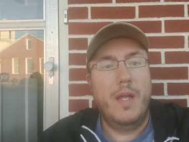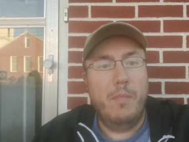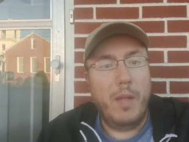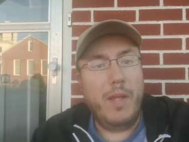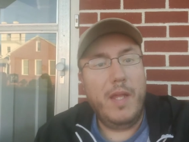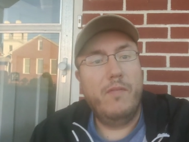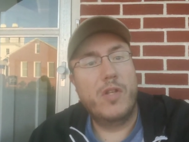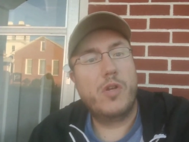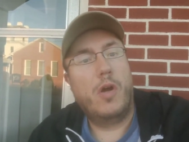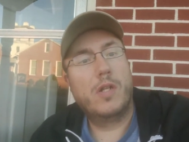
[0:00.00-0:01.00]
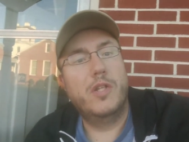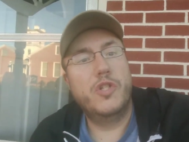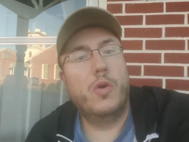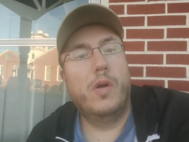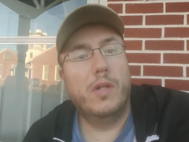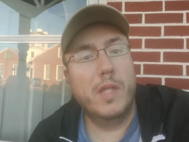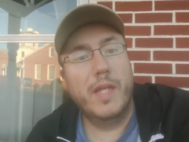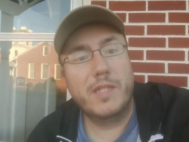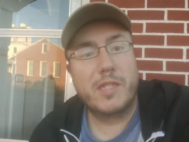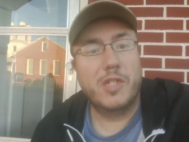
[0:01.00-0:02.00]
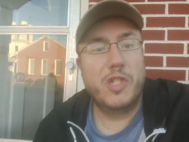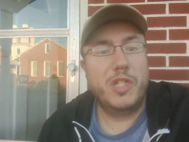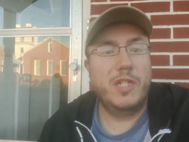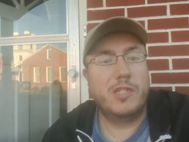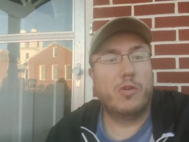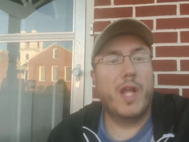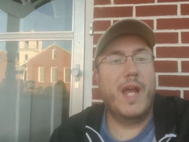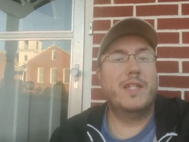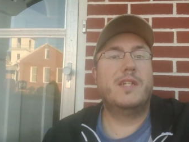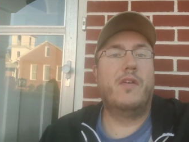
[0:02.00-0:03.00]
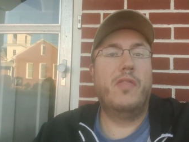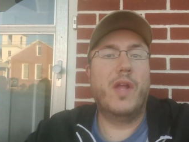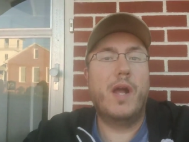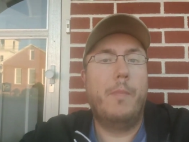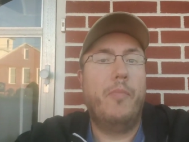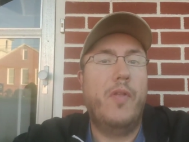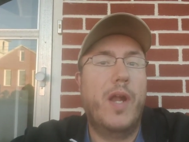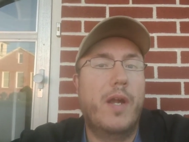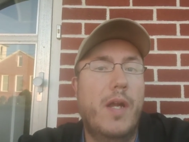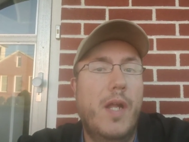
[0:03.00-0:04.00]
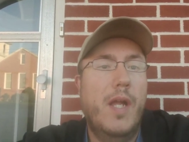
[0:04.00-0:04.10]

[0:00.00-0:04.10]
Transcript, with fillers: maybe even talk to Joanne Litz because she sort of heads everything up there